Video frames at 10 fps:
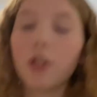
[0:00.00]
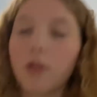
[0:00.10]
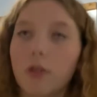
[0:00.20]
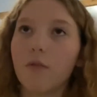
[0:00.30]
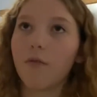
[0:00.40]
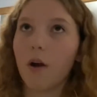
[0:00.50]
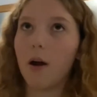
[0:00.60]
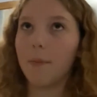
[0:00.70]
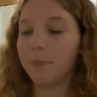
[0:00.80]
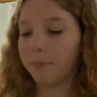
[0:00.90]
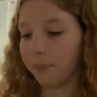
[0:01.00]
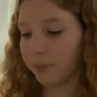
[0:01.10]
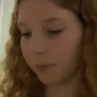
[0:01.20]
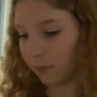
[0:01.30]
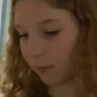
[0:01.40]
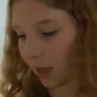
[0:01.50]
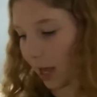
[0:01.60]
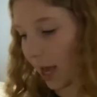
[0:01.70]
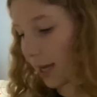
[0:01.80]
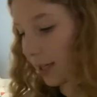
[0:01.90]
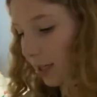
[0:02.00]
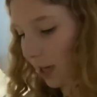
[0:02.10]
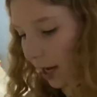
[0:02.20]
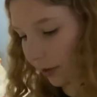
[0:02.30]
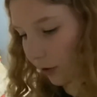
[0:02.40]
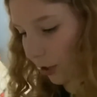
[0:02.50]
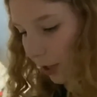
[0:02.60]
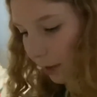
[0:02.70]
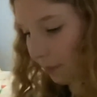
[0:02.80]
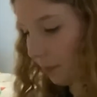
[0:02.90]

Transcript: is from 8 to 9:30.